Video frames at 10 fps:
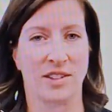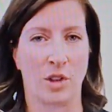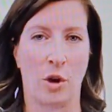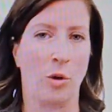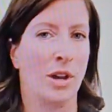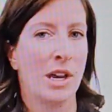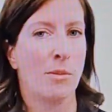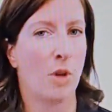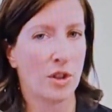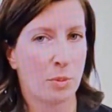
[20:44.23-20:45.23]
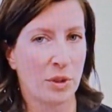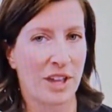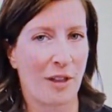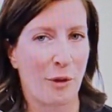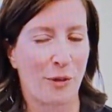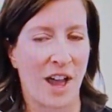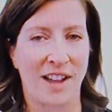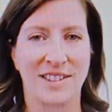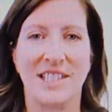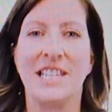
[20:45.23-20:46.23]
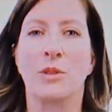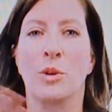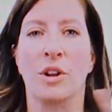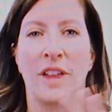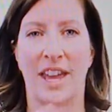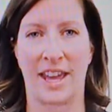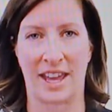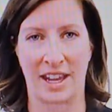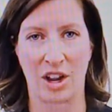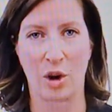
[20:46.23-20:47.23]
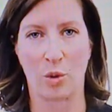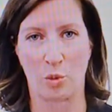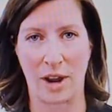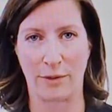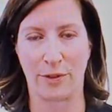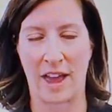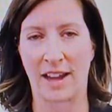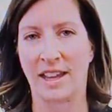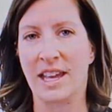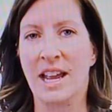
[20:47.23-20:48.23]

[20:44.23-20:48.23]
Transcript: So multiple yellow flags equal a red flag.